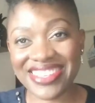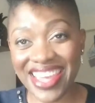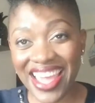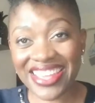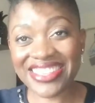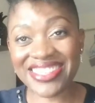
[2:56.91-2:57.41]

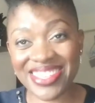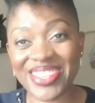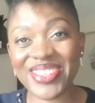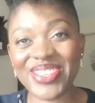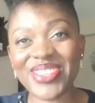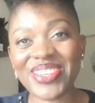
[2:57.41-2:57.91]
Yes,
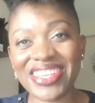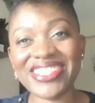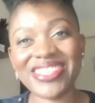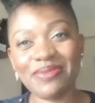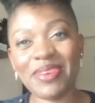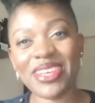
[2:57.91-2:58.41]
you do
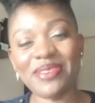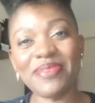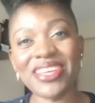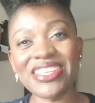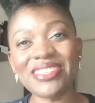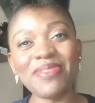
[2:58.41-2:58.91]
need to pay your
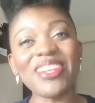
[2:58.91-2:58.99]
bills,